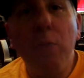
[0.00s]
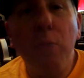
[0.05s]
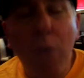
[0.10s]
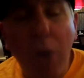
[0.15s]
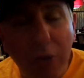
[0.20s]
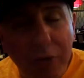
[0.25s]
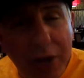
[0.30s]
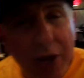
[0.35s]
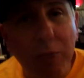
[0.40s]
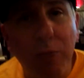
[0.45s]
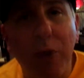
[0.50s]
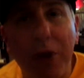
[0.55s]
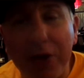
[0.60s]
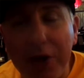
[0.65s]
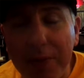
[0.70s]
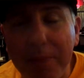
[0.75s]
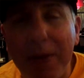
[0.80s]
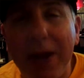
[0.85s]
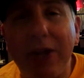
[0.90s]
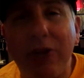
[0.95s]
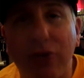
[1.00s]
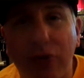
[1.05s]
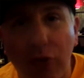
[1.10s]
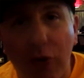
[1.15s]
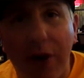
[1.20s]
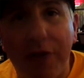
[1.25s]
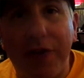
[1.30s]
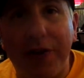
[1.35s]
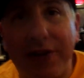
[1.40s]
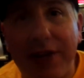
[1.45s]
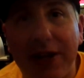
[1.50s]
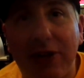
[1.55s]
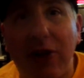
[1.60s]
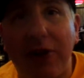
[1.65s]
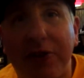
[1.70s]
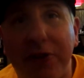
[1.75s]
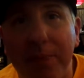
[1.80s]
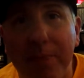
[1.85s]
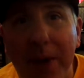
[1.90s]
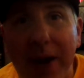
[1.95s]
Well, they wanted to make sure that they
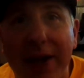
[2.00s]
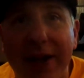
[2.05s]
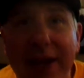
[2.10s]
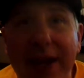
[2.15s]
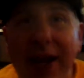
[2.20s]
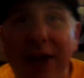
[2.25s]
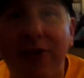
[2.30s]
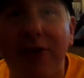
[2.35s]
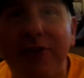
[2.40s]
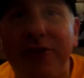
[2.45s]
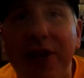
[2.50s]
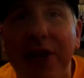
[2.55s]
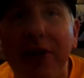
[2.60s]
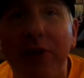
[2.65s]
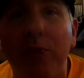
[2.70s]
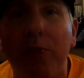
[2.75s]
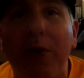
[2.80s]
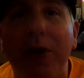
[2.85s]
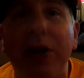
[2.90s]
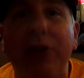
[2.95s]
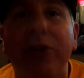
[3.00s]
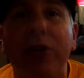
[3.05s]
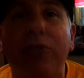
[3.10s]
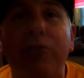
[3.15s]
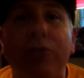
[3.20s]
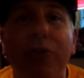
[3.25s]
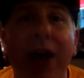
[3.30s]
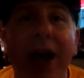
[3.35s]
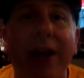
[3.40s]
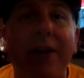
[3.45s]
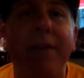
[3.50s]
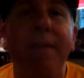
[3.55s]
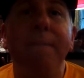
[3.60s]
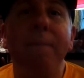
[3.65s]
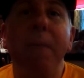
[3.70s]
got the money in because they didn't want it to attract